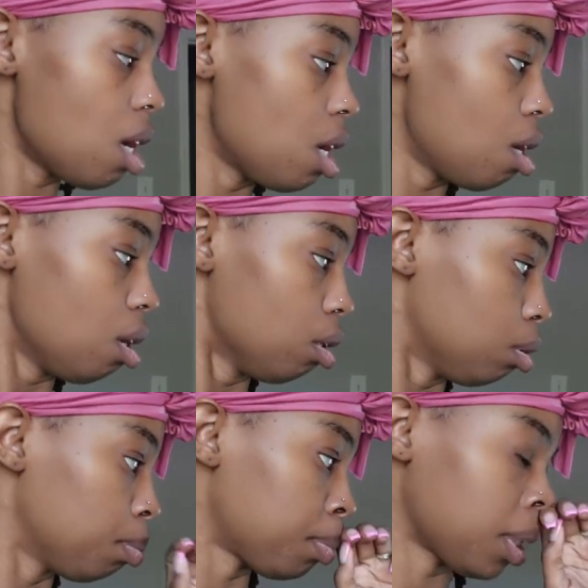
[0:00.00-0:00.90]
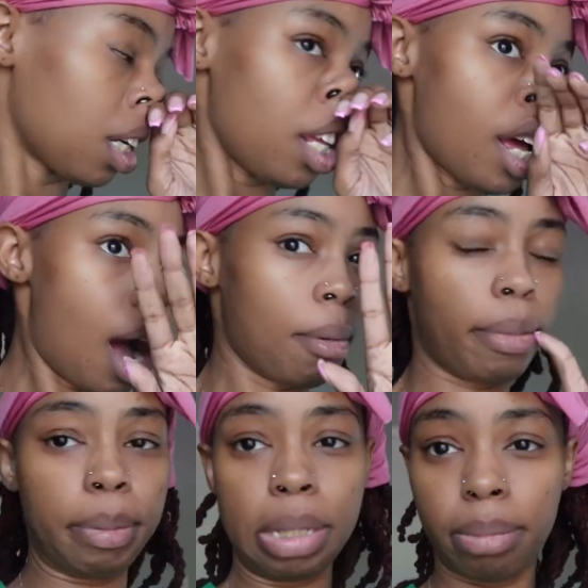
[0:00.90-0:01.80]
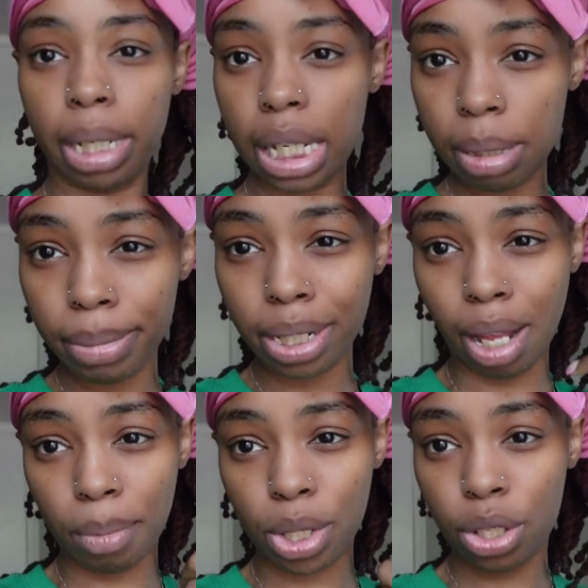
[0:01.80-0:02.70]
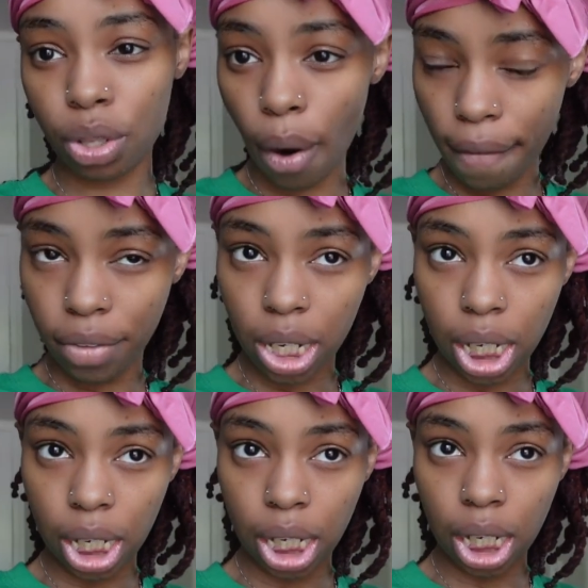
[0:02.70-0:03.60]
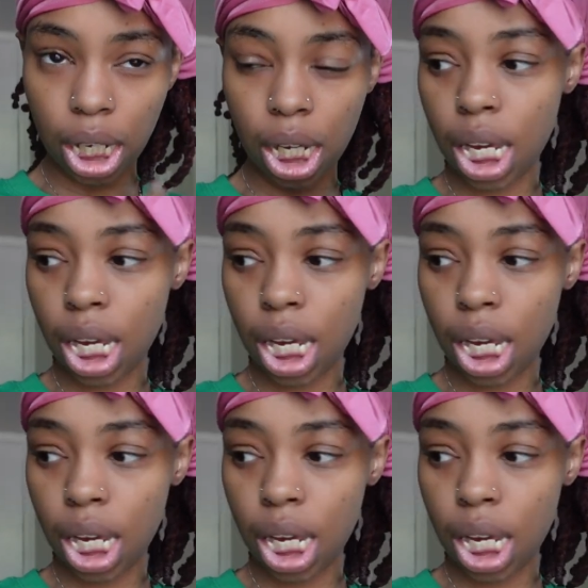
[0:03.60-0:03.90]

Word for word: um, I'm gonna make me something to eat because I'm starving.